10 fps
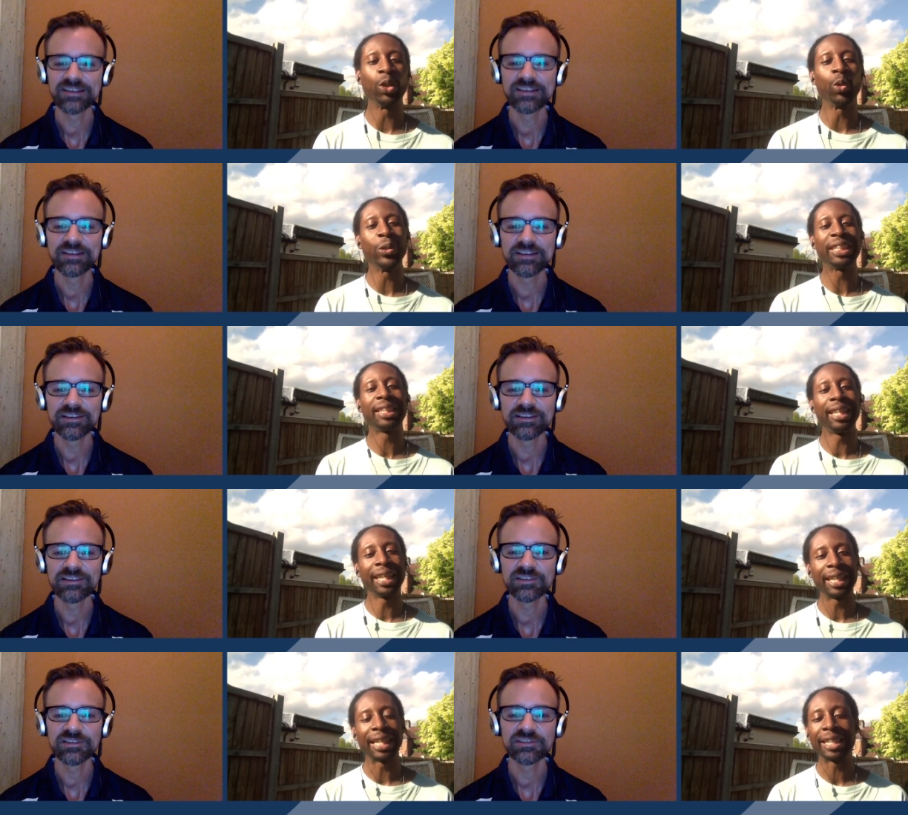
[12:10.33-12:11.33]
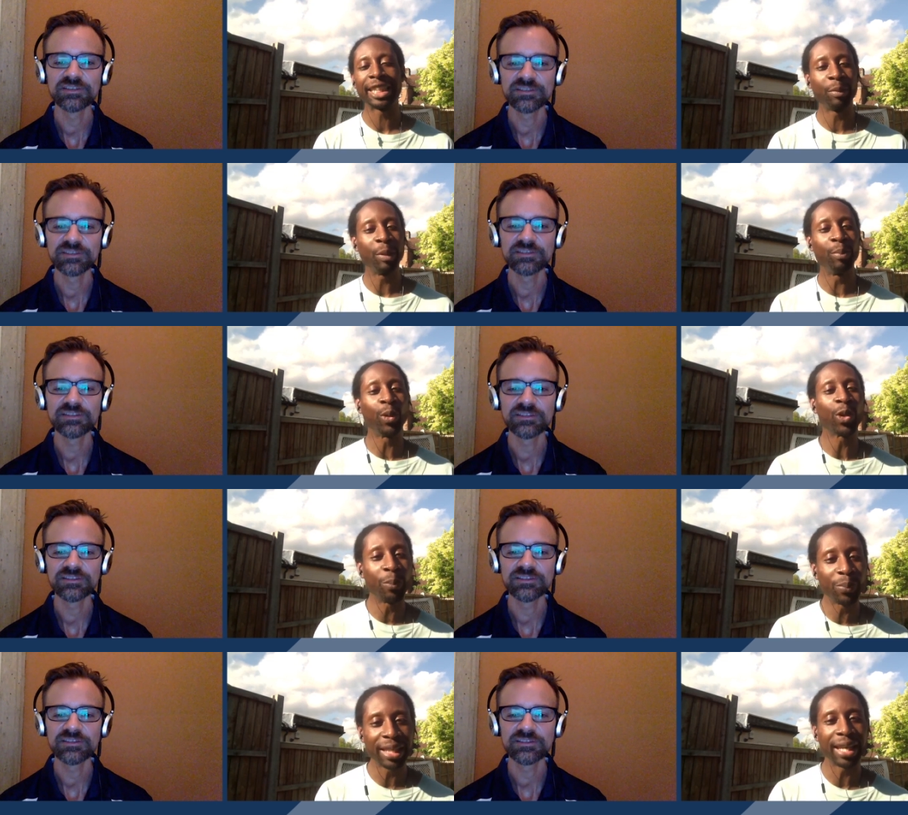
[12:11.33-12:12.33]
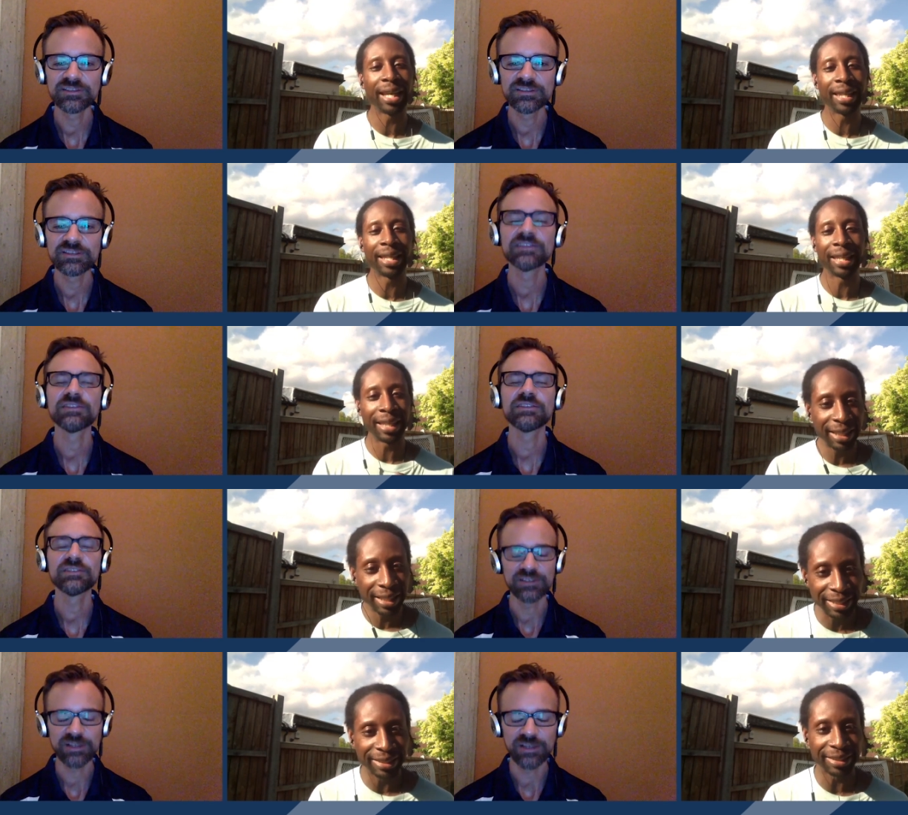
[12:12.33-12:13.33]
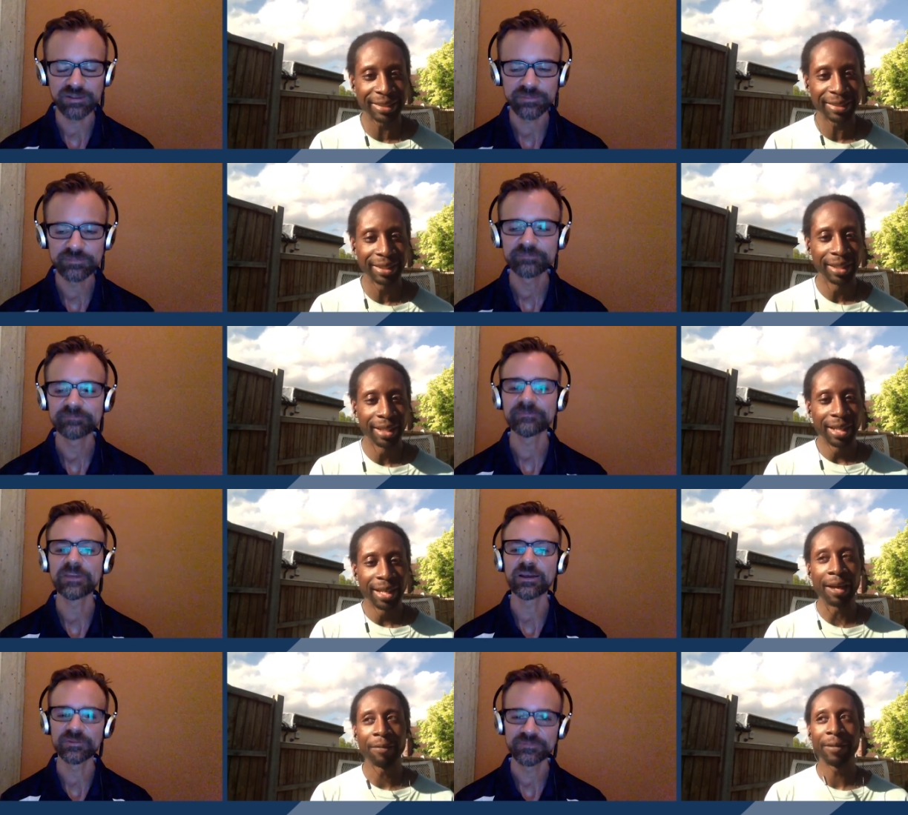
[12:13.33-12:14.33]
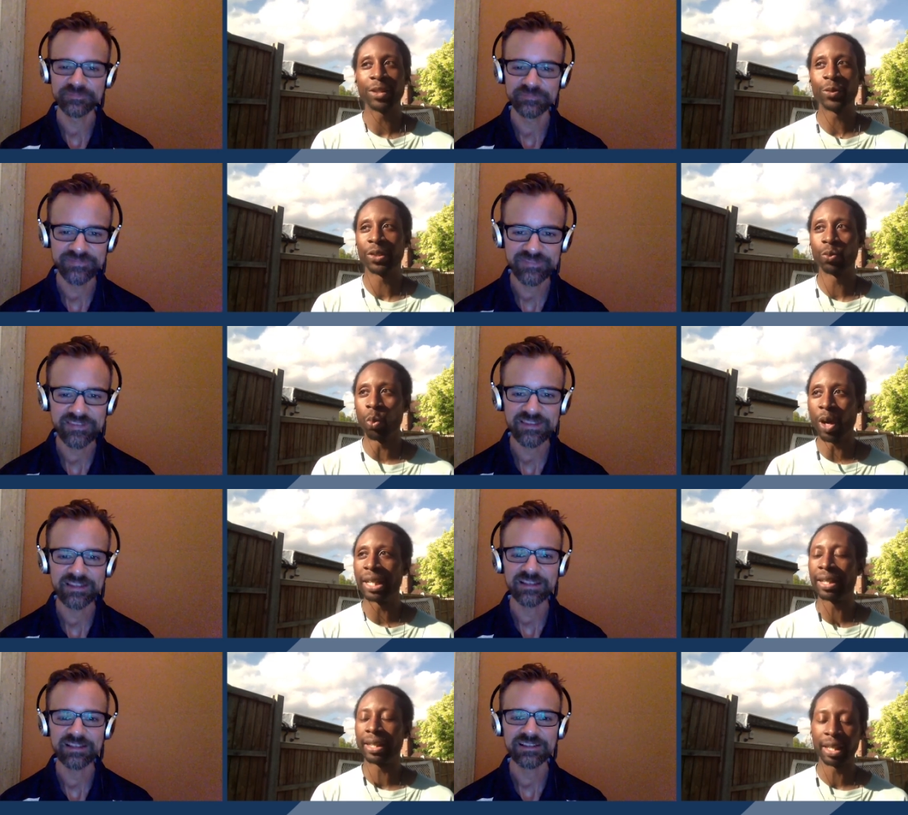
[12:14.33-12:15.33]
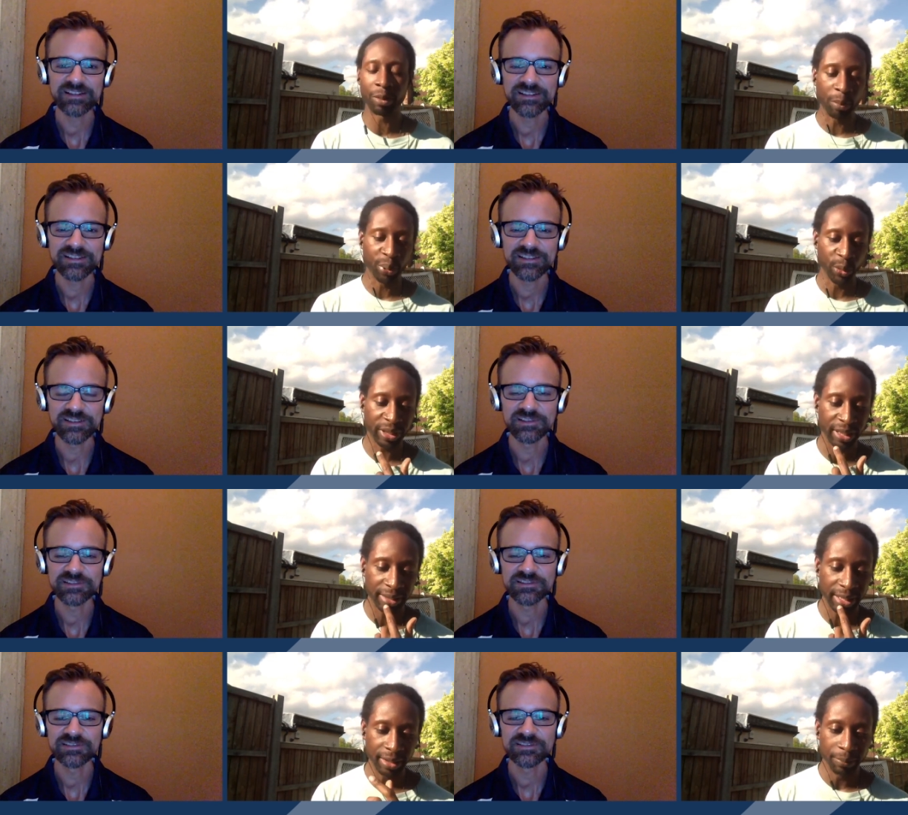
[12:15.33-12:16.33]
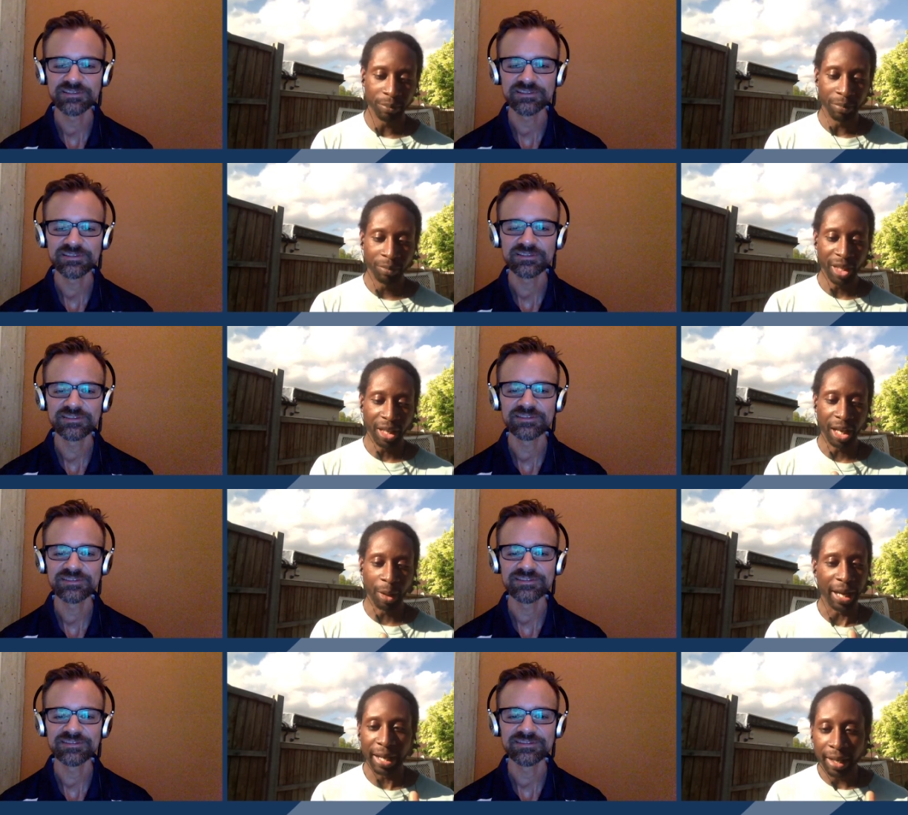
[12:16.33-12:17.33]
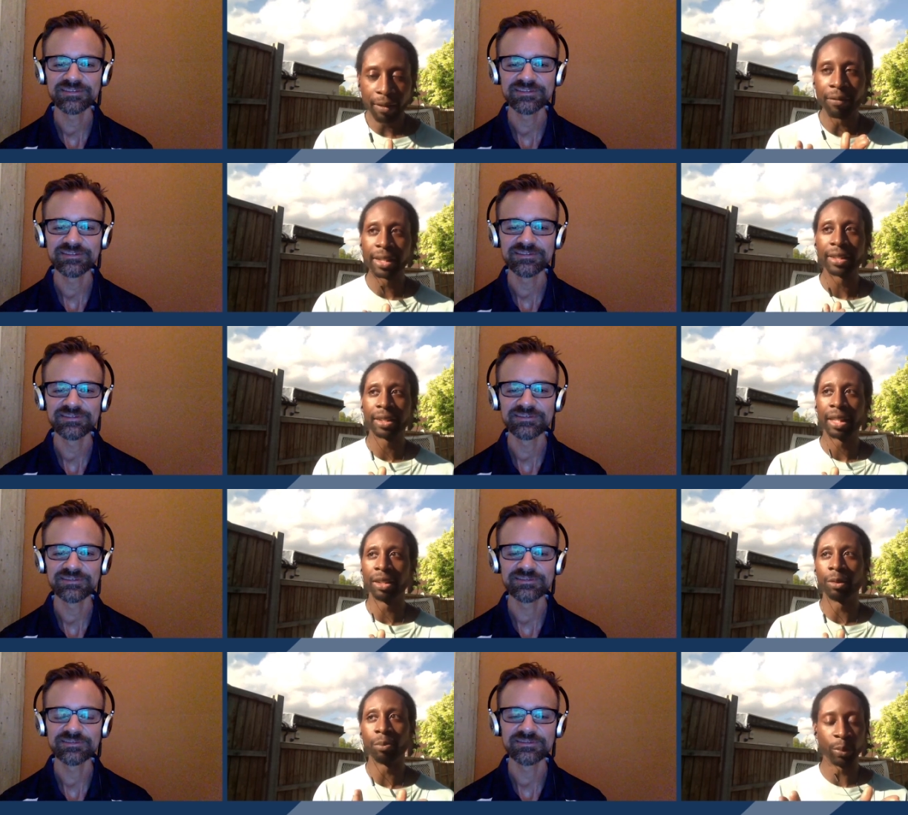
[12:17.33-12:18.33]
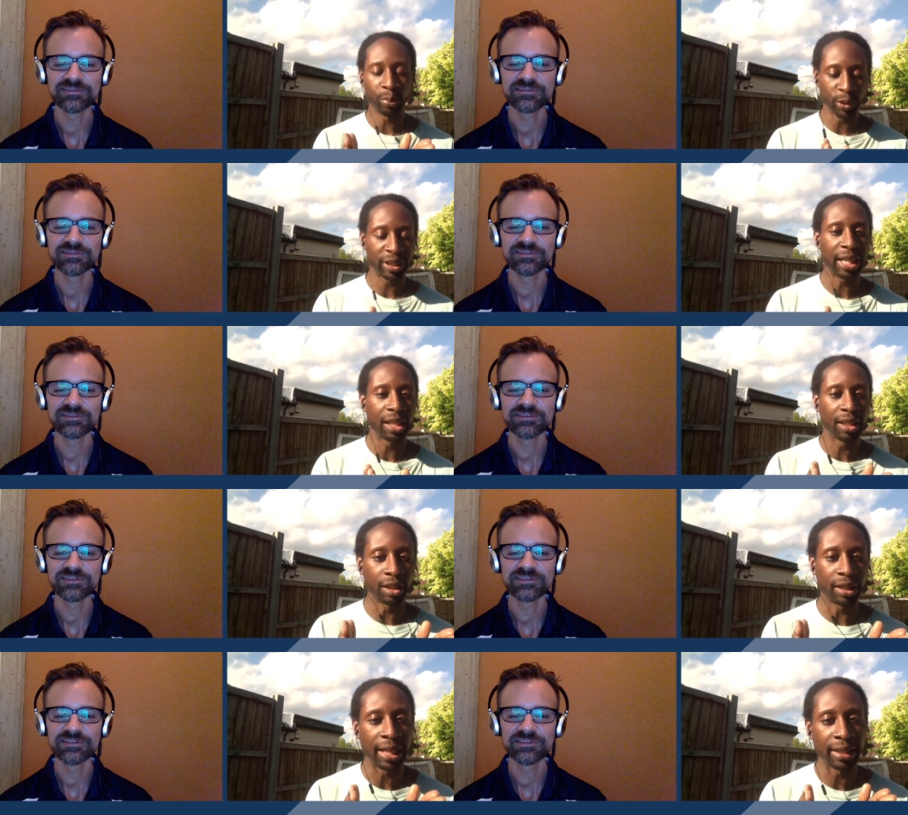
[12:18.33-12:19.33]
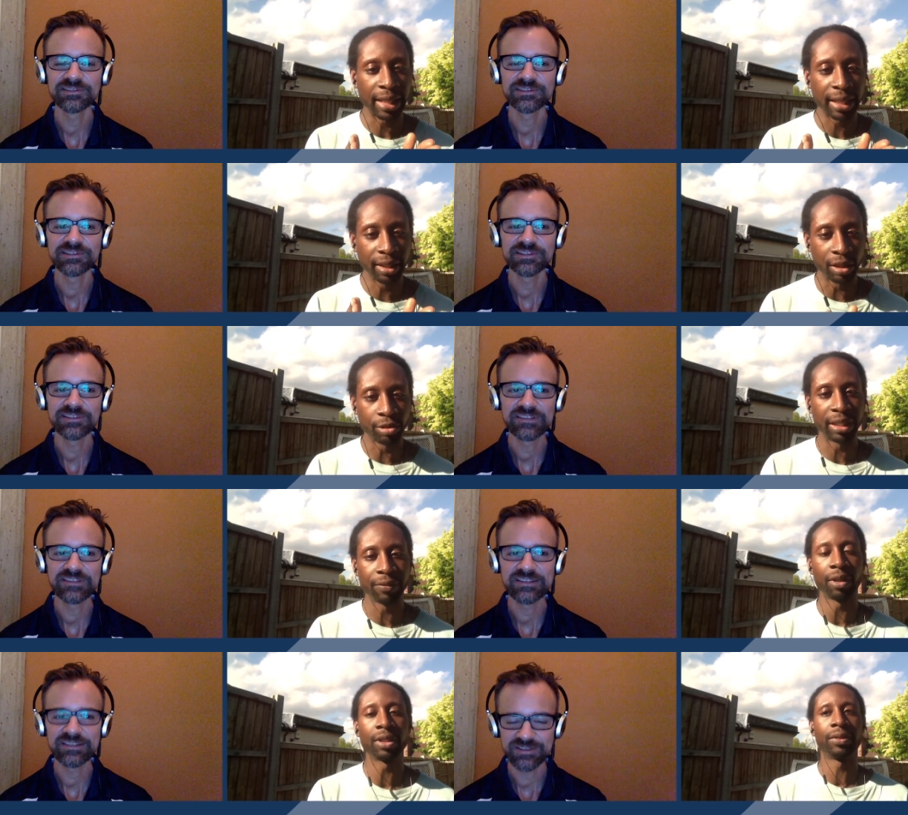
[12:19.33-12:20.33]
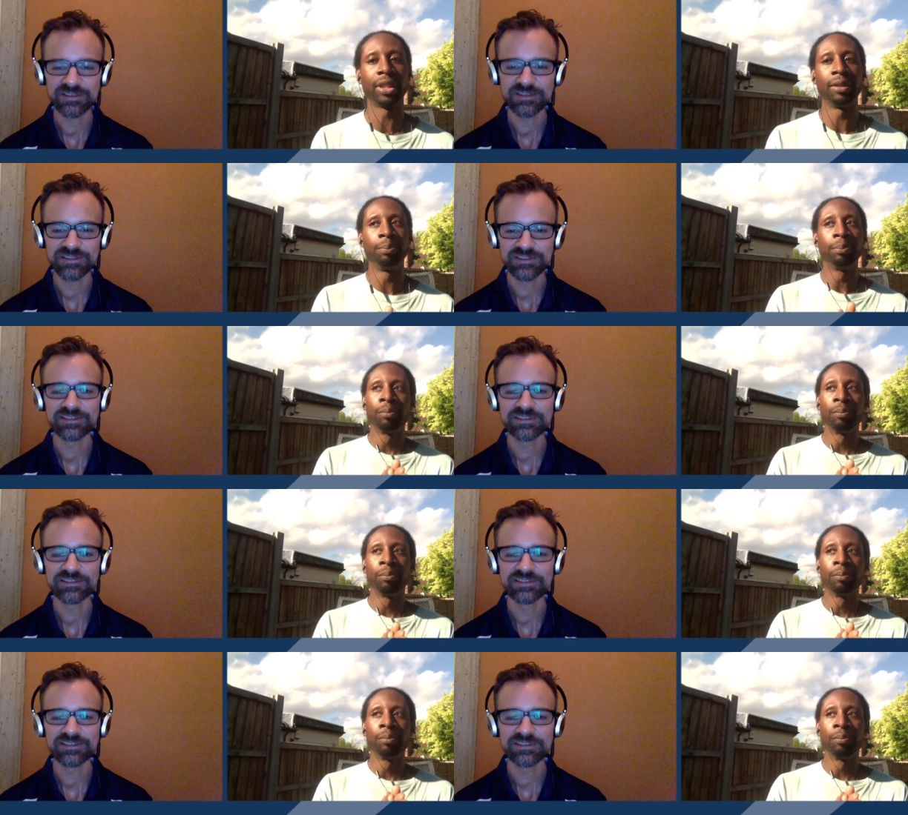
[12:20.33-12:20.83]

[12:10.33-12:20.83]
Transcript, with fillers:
Speaker 1: we always think it has to be more complicated than it is. Yeah. Yeah. And I'll finish with this one thing that Bruce Lee said. Um, I love this. And Bruce Lee had a had a degree in philosophy,